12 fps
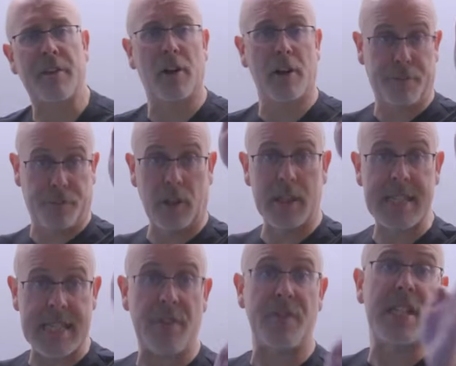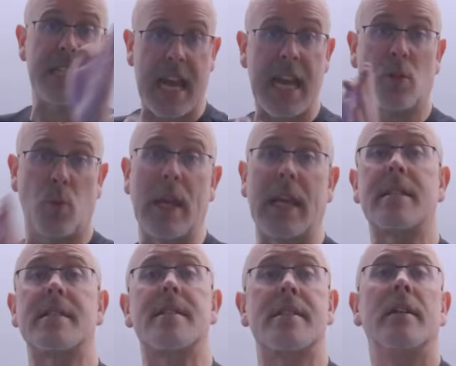for a full 78
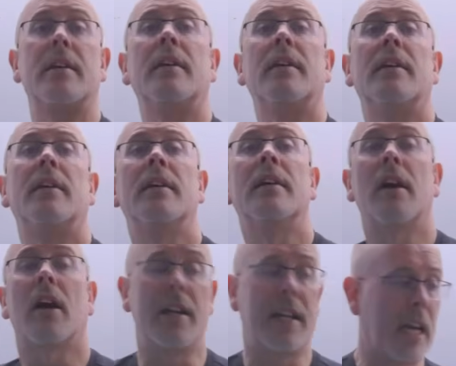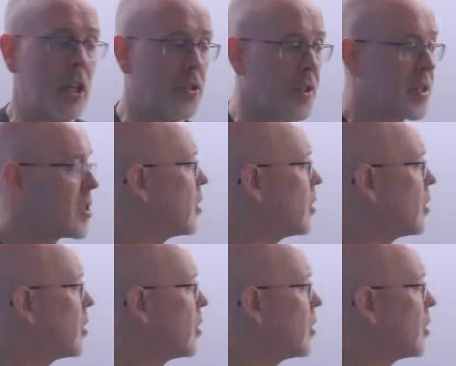weeks, earning interest,